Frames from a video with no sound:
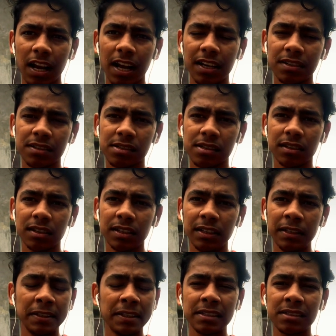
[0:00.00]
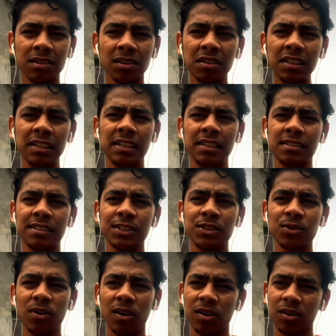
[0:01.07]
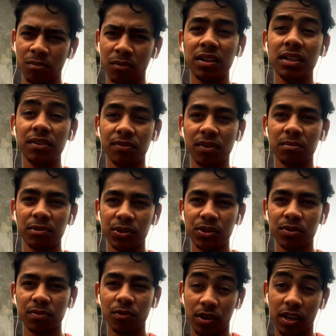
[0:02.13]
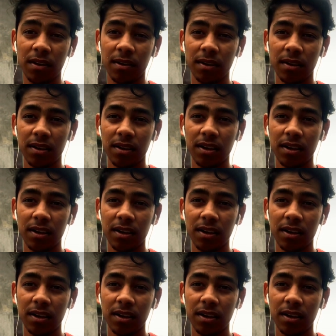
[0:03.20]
and it is not easy to earn money from YouTube, okay?